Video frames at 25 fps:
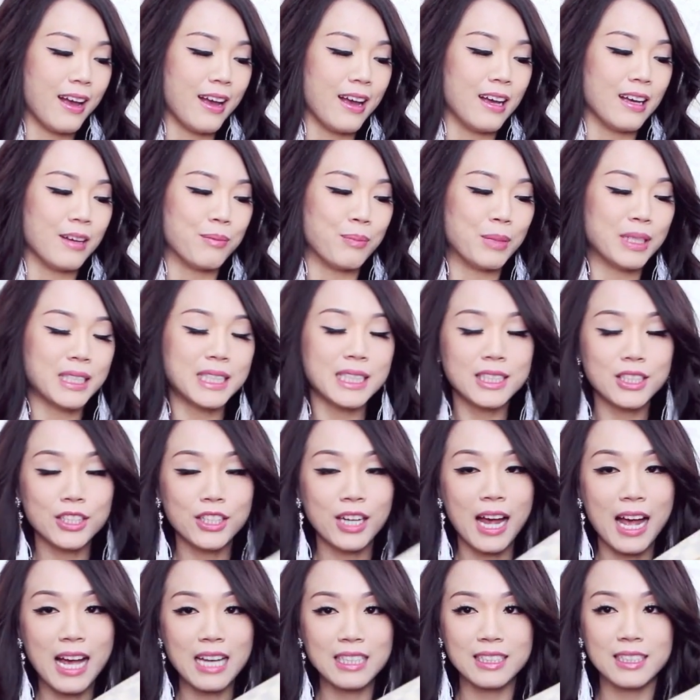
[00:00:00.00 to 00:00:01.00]
my sister
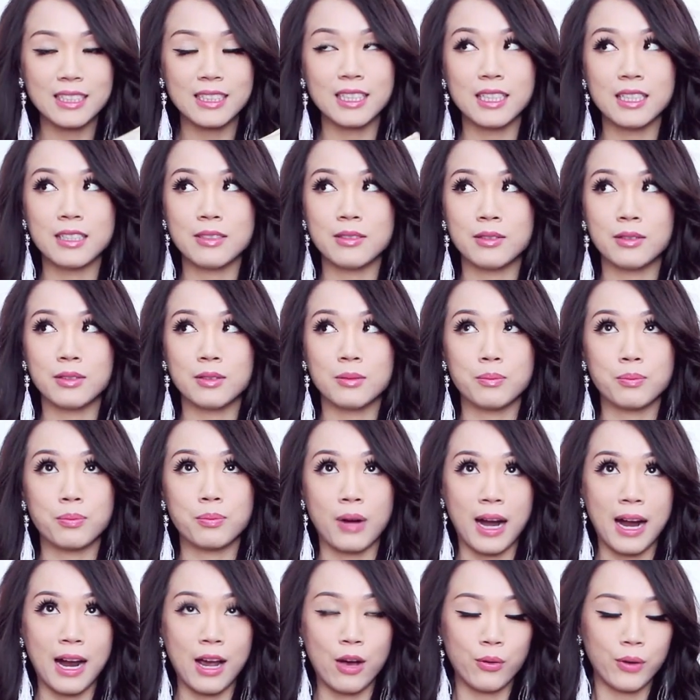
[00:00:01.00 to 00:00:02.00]
has this in
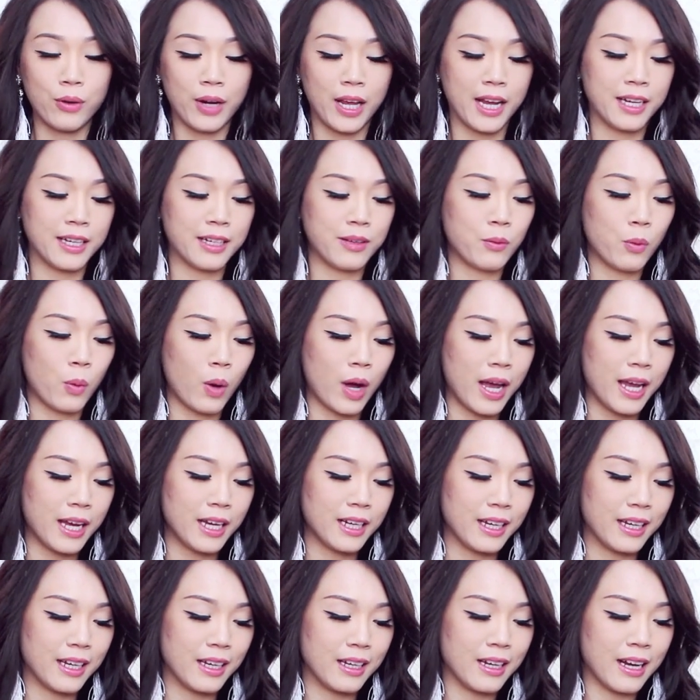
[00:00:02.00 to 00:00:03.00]
brown and in white,
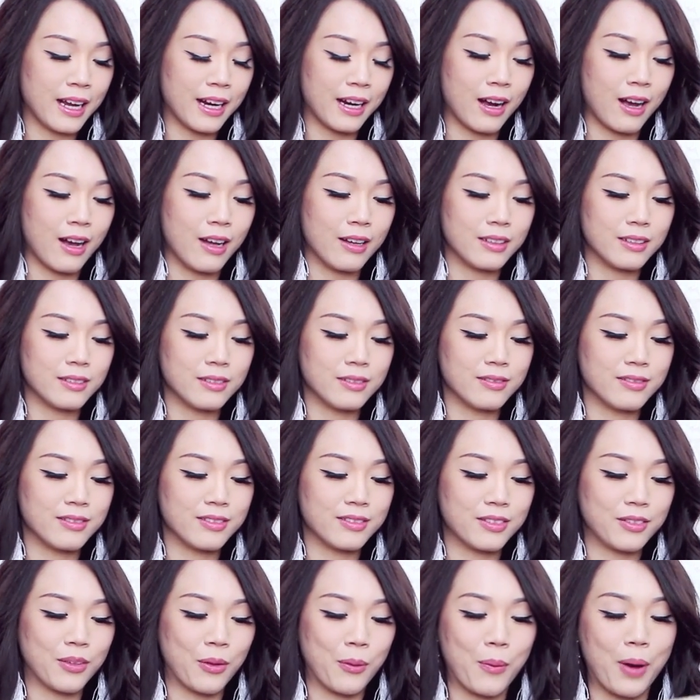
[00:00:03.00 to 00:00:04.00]
and I got
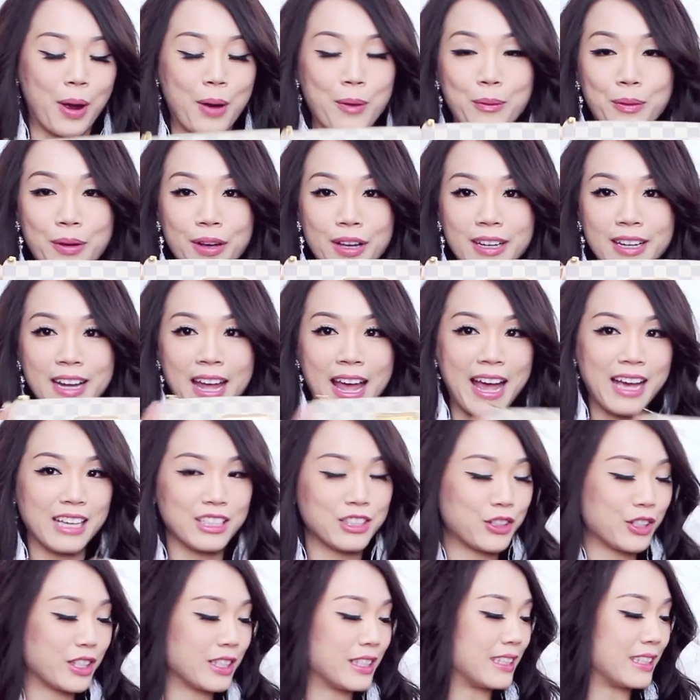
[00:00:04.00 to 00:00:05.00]
the white one. As
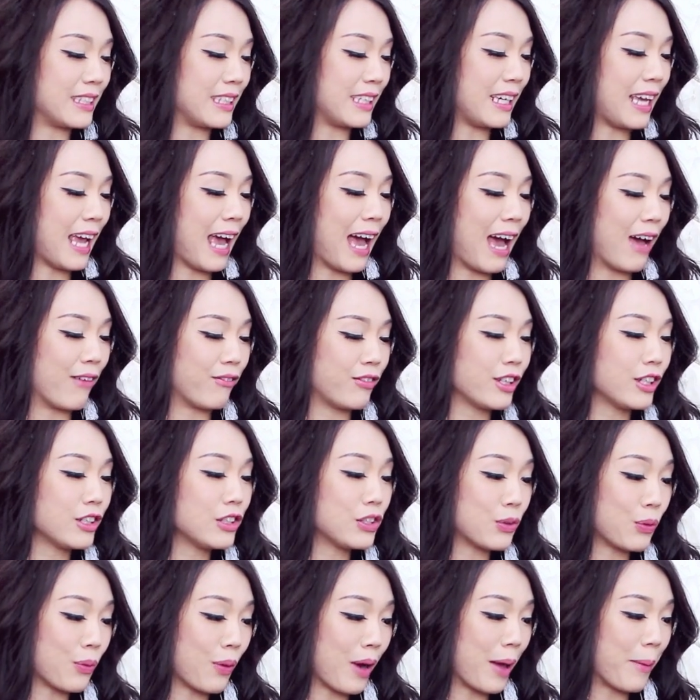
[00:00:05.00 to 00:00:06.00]
you can see, after the
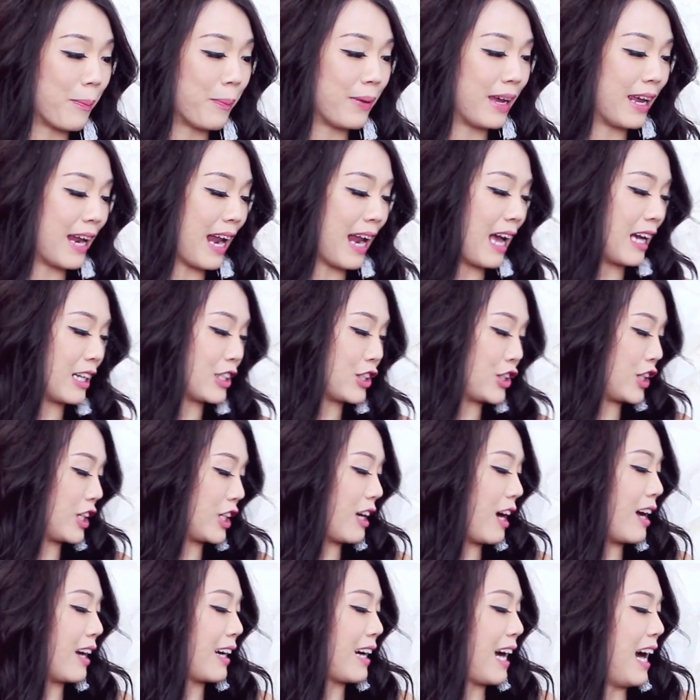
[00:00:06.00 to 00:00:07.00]
trip, it actually
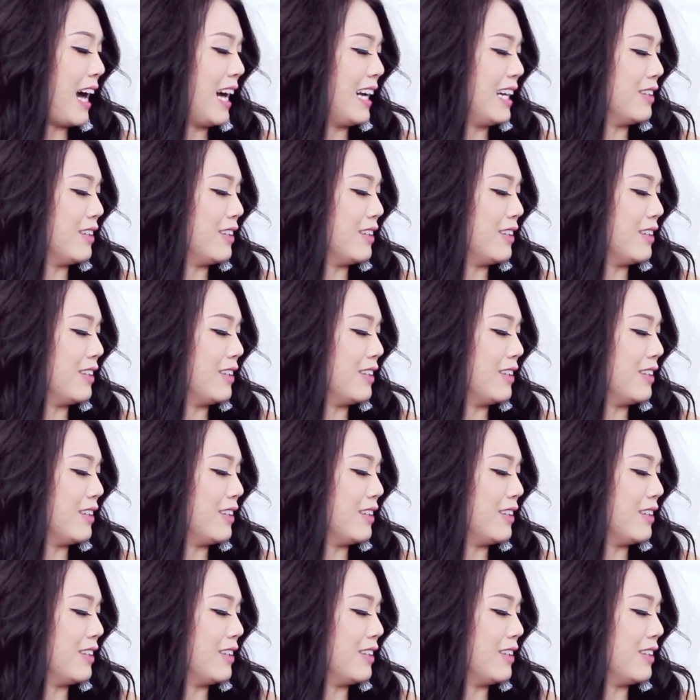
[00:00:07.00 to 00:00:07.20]
got kind of